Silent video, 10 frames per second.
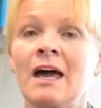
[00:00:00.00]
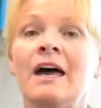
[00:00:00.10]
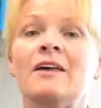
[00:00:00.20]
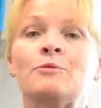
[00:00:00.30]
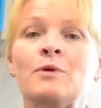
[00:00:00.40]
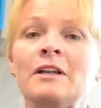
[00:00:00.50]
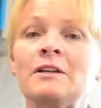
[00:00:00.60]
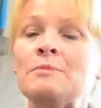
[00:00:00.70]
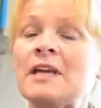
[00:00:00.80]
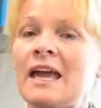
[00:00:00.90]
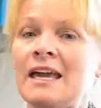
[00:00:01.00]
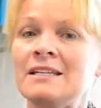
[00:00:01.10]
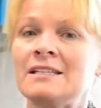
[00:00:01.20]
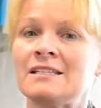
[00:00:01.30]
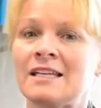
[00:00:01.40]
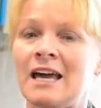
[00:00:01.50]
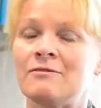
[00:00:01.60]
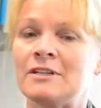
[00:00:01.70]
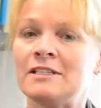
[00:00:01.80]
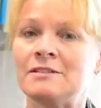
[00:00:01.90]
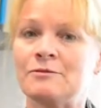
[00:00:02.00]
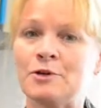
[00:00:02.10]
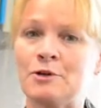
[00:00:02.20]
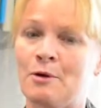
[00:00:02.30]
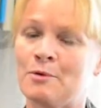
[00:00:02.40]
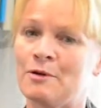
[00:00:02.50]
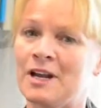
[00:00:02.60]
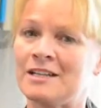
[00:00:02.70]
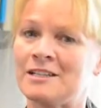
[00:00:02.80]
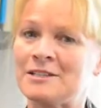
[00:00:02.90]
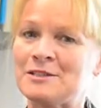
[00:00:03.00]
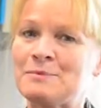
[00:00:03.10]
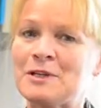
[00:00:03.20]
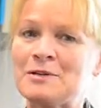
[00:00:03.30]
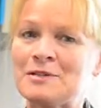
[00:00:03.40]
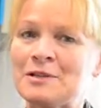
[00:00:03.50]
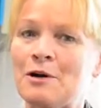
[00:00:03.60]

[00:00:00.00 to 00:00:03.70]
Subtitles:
As well, it'd be handy to have a list of all your operations because